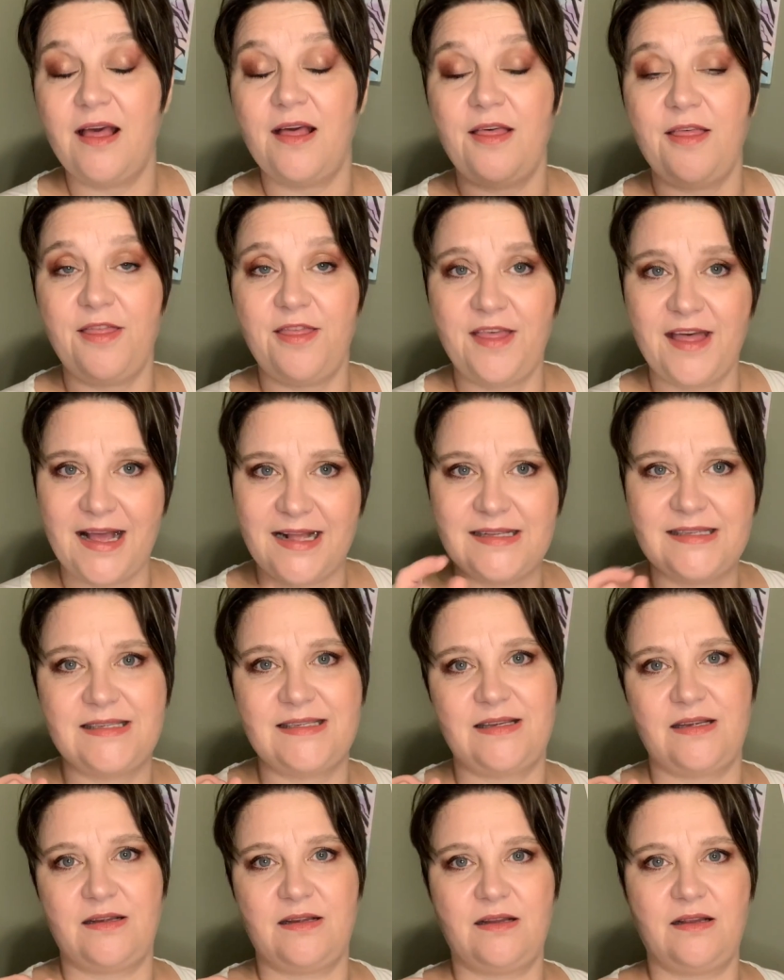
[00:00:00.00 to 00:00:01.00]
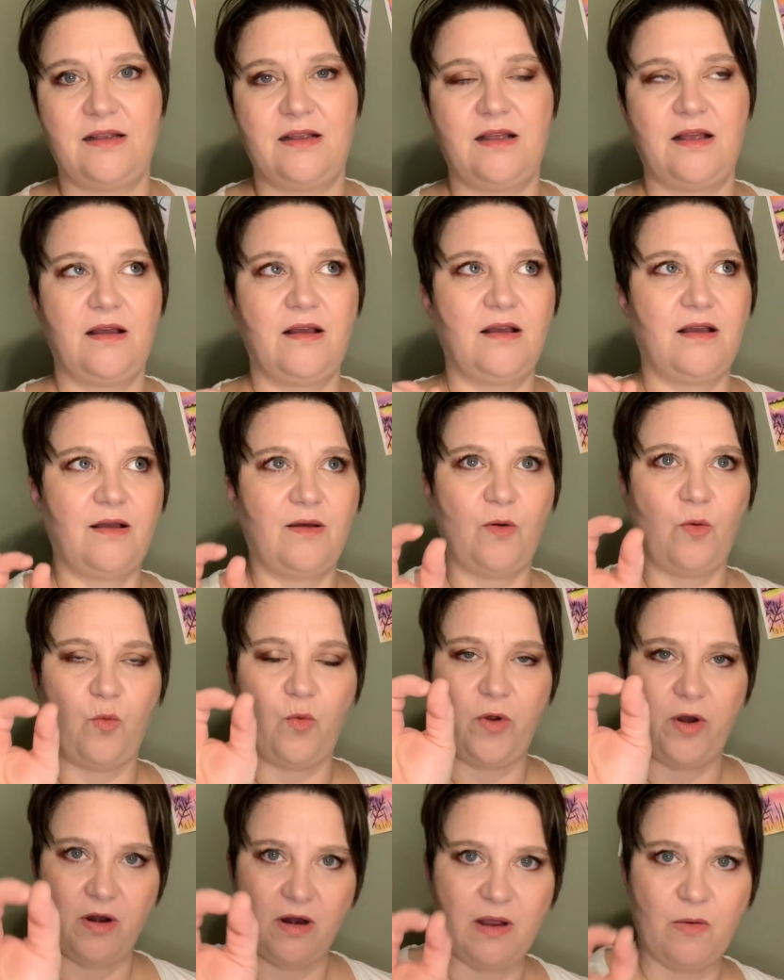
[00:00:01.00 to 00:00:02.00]
That's
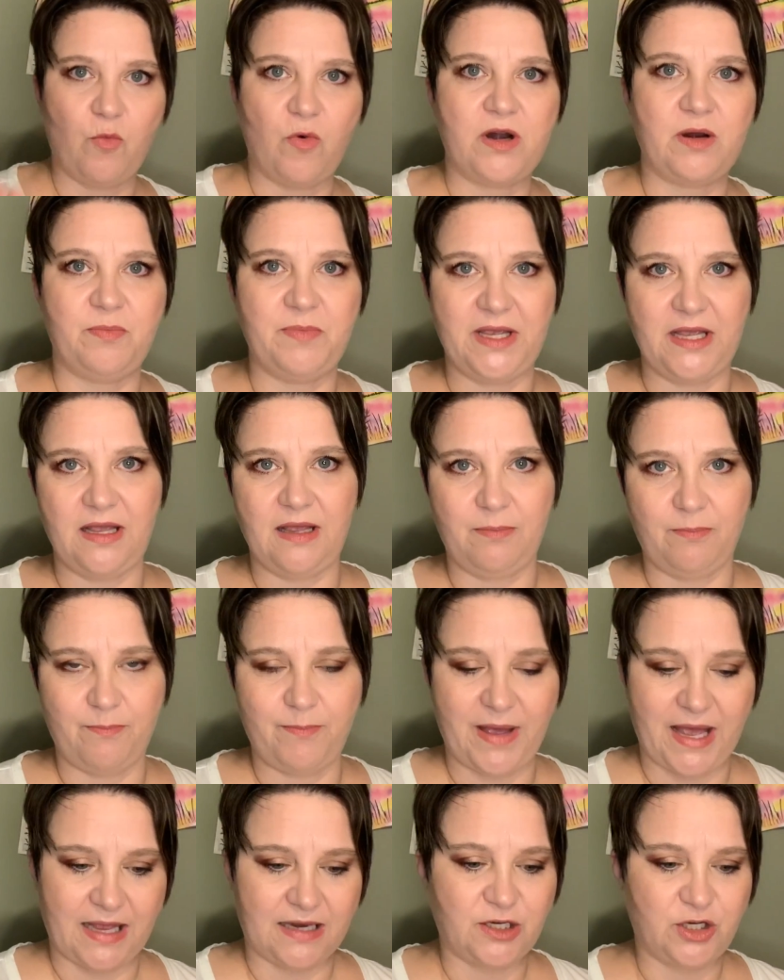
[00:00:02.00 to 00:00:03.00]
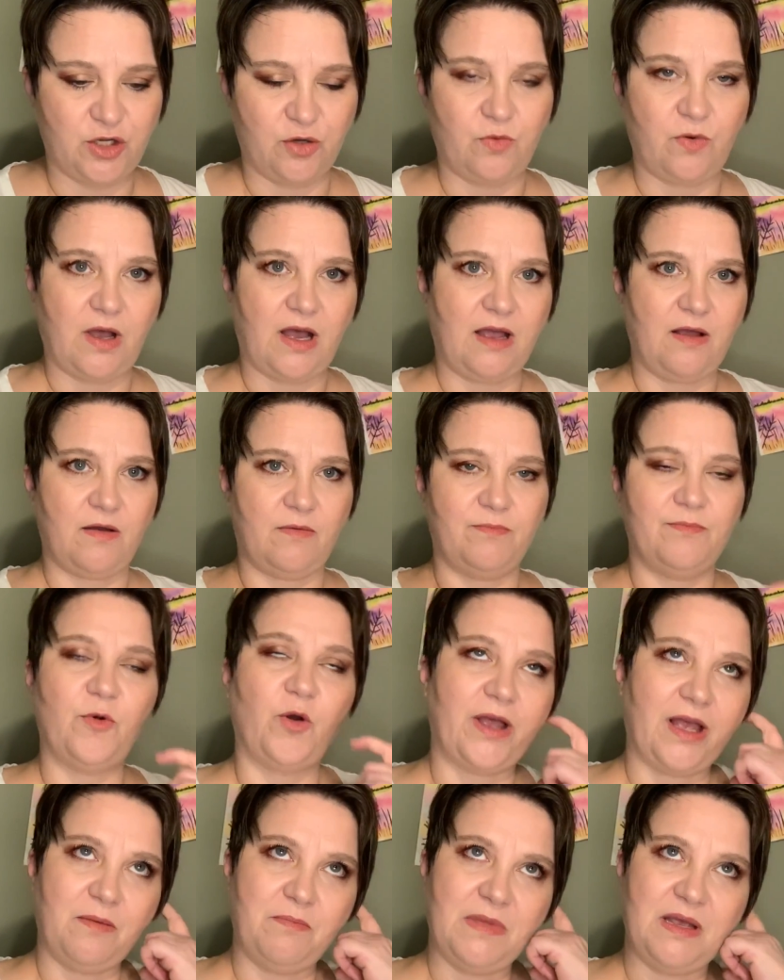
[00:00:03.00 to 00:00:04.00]
where I want to be back to.
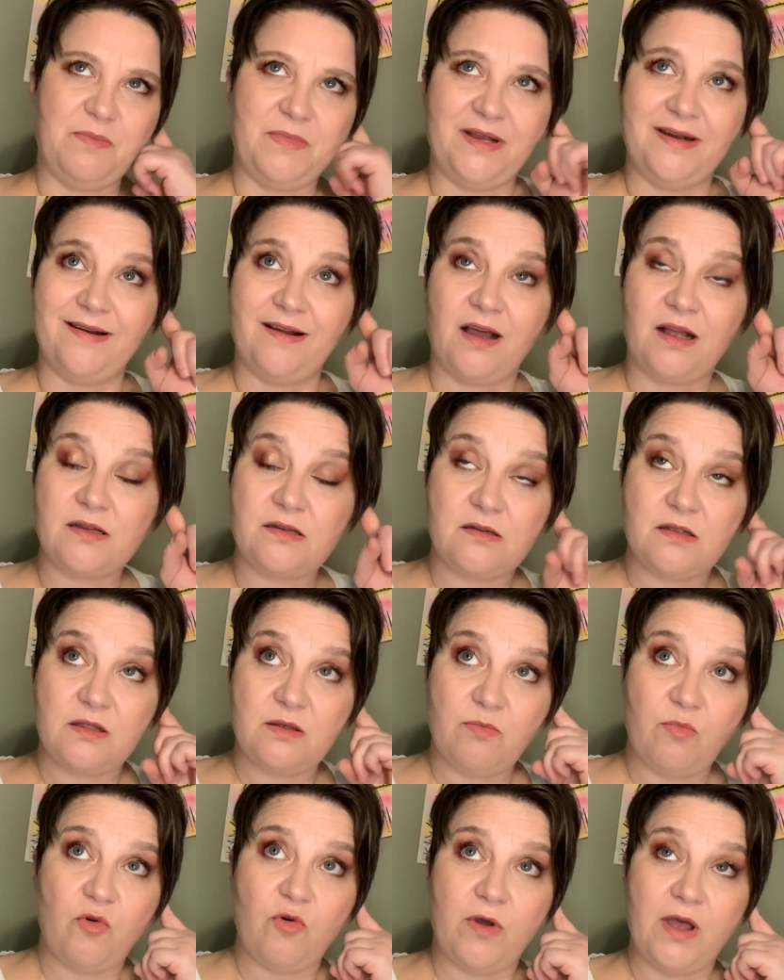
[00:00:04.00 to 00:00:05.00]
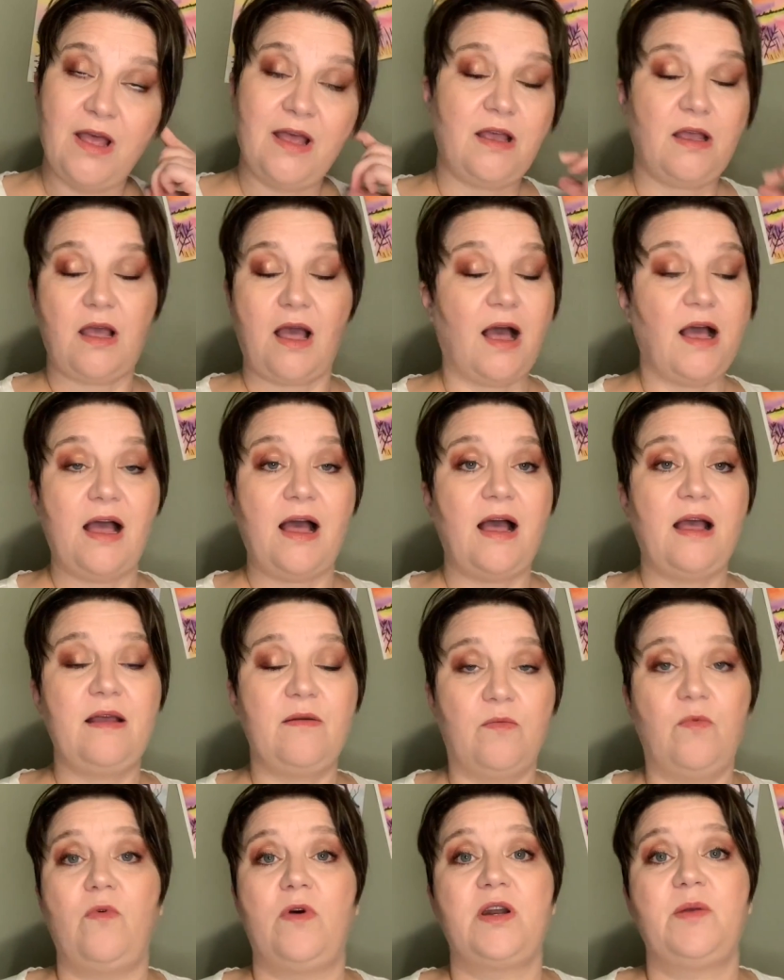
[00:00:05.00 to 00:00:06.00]
Okay, maybe not to the point. I
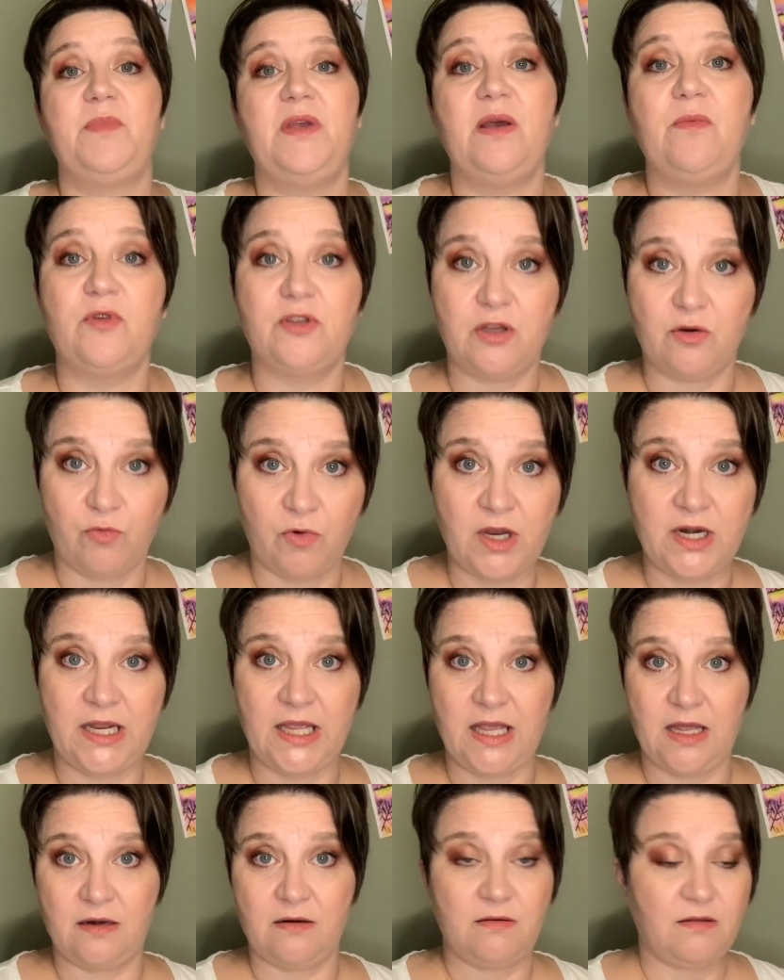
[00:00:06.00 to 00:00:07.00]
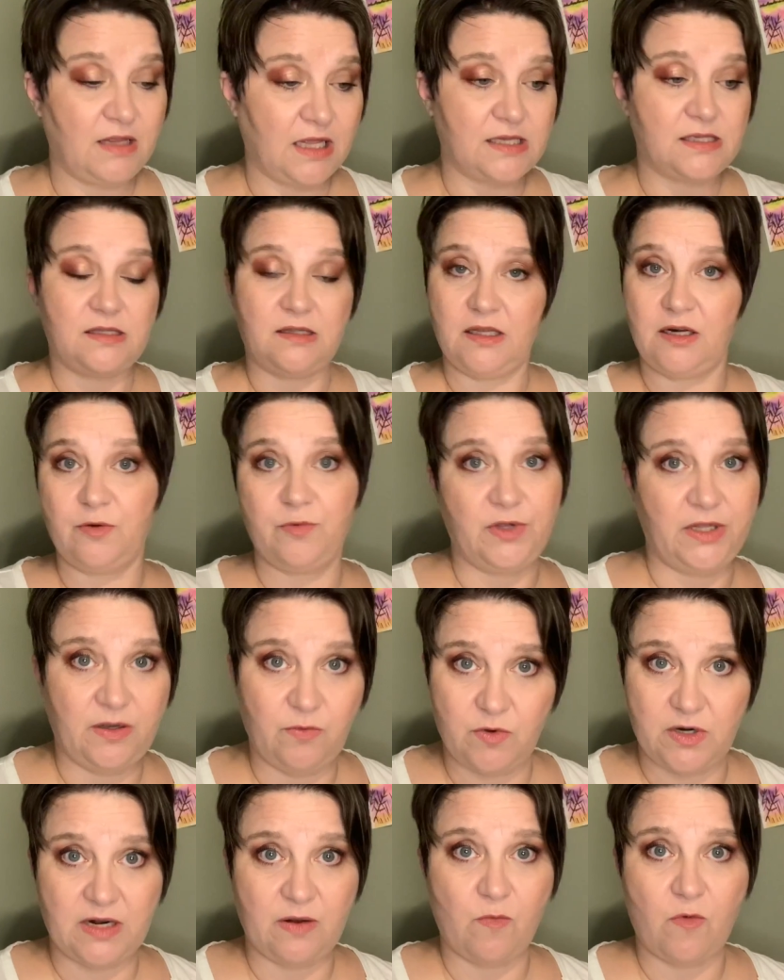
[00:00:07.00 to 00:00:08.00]
want to be able to run again. That's literally
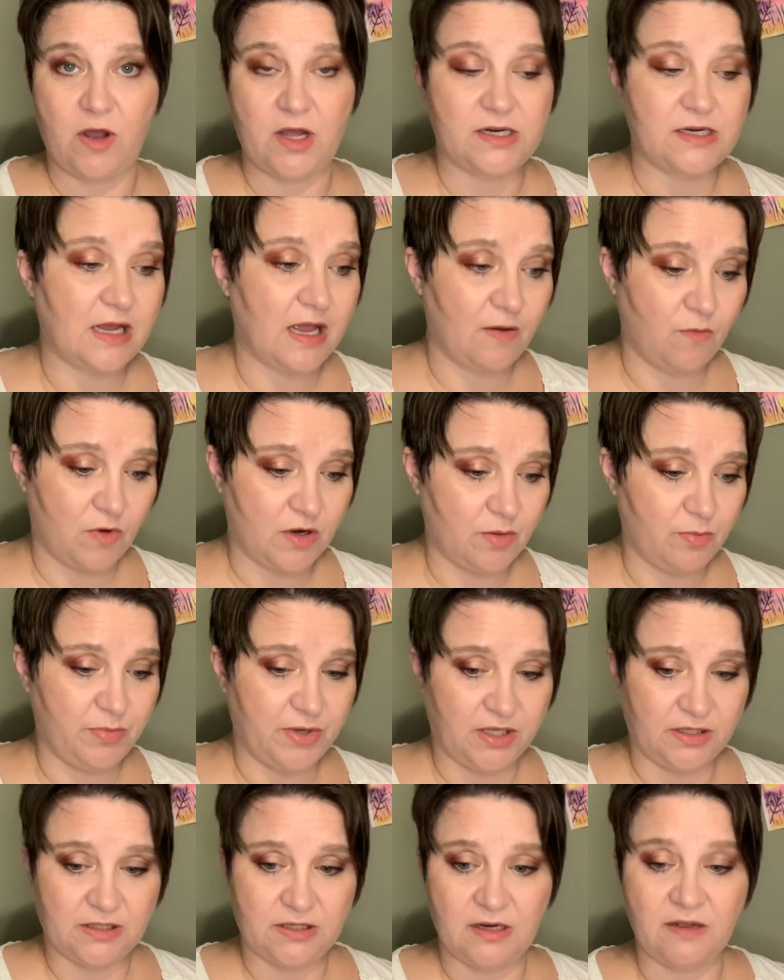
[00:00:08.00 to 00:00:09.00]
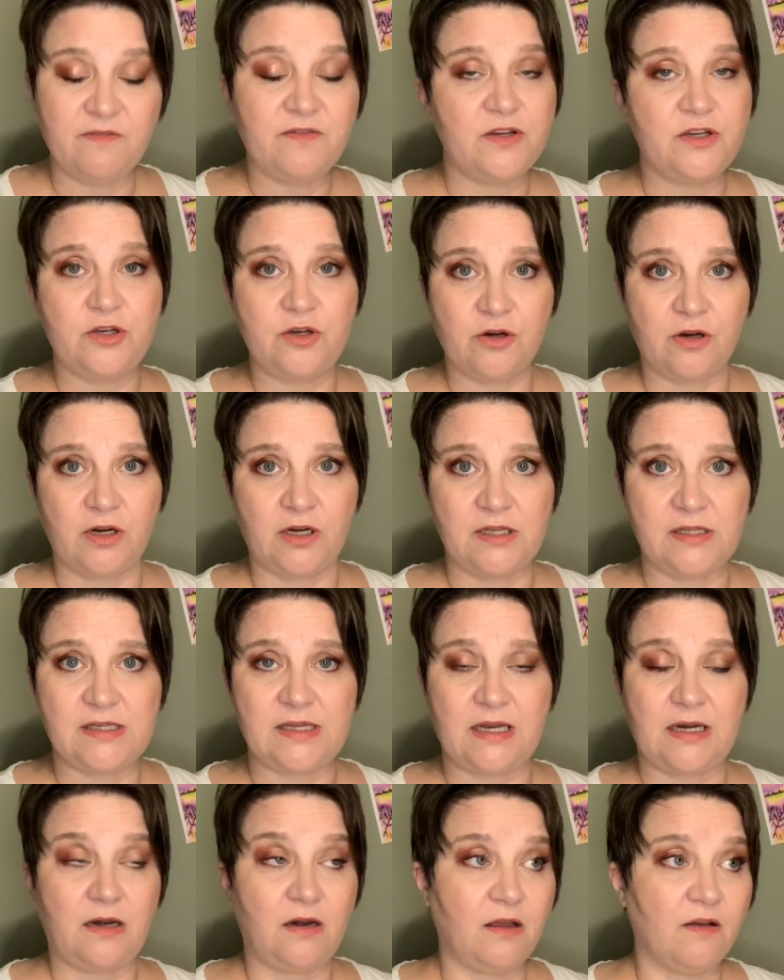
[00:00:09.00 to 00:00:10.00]
what I want. I want to build enough endurance and
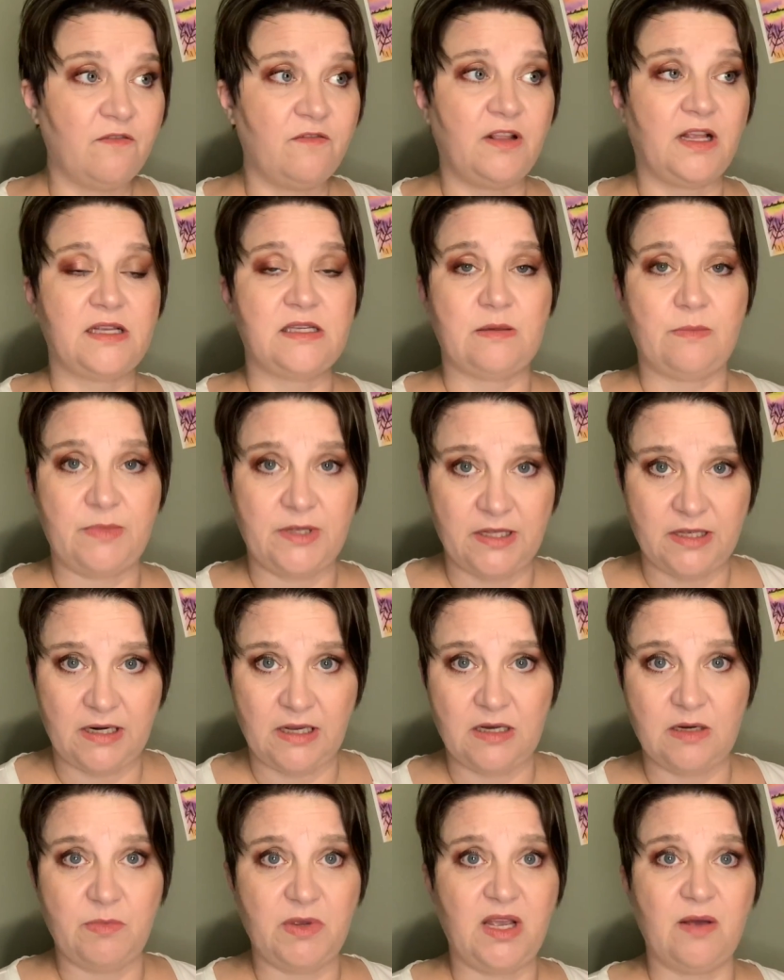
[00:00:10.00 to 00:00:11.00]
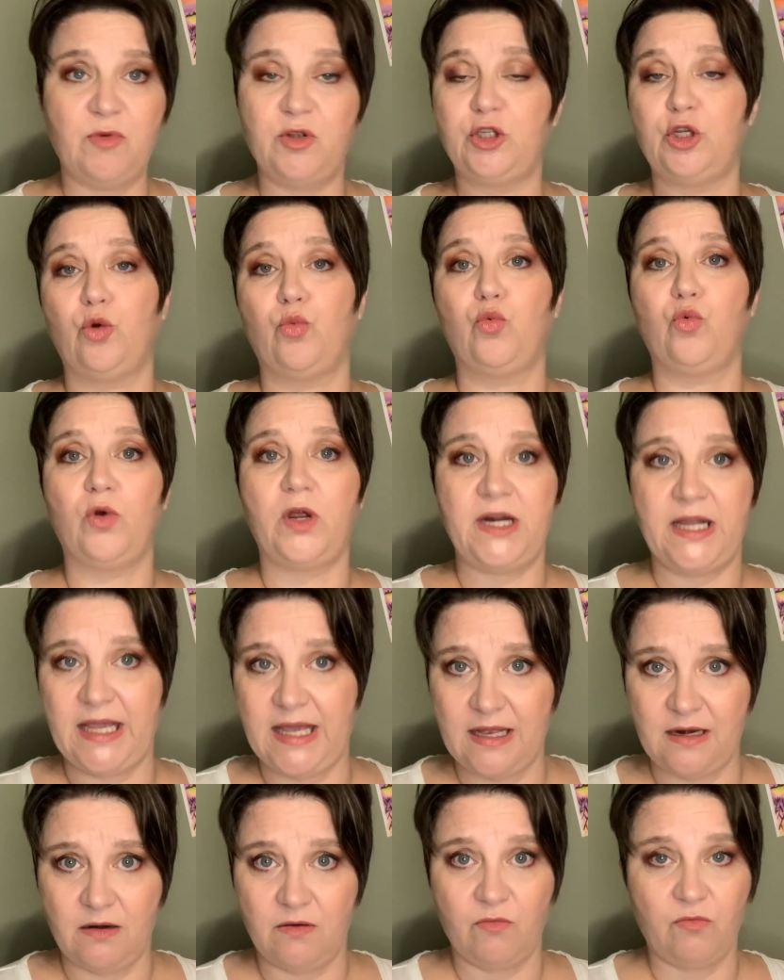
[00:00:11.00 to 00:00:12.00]
enough flexibility to be able to run again.